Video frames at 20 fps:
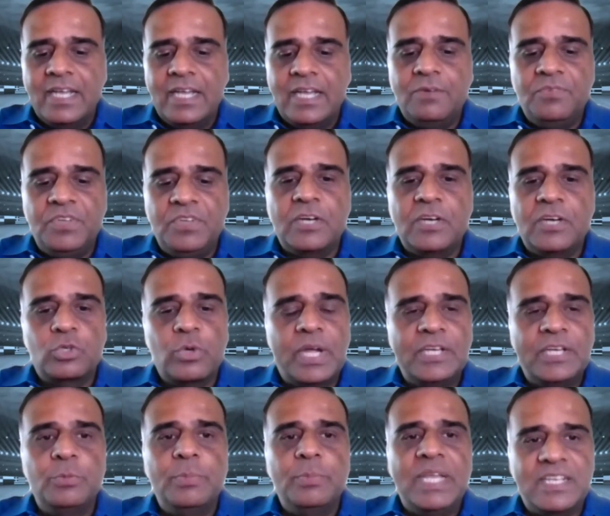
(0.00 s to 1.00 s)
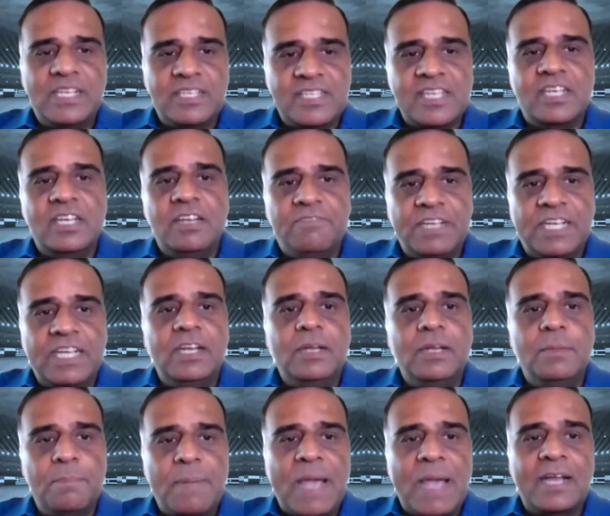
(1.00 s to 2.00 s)
and we are trying to make a significant
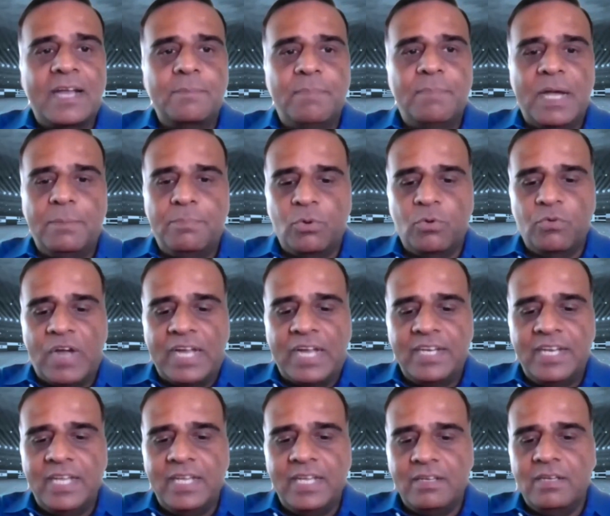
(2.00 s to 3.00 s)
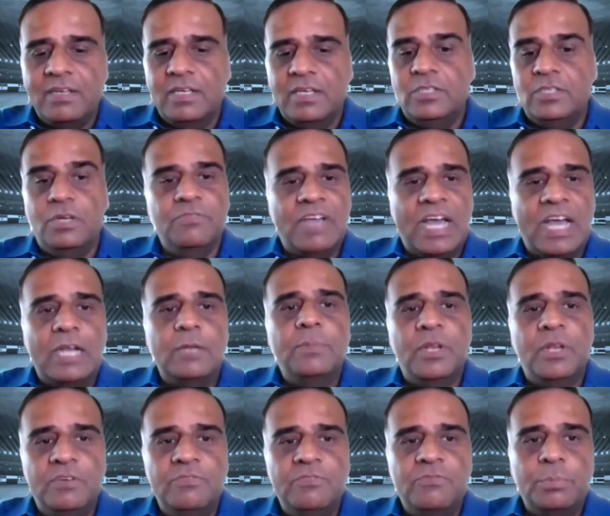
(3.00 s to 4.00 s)
impact by providing, you know,
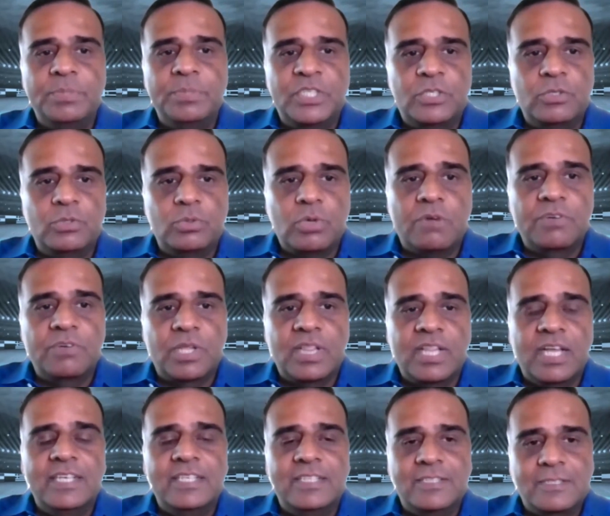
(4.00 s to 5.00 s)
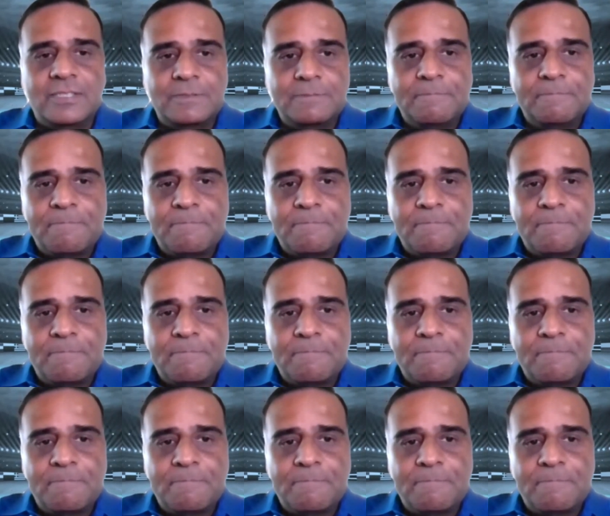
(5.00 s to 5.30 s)
valuable information to our clients.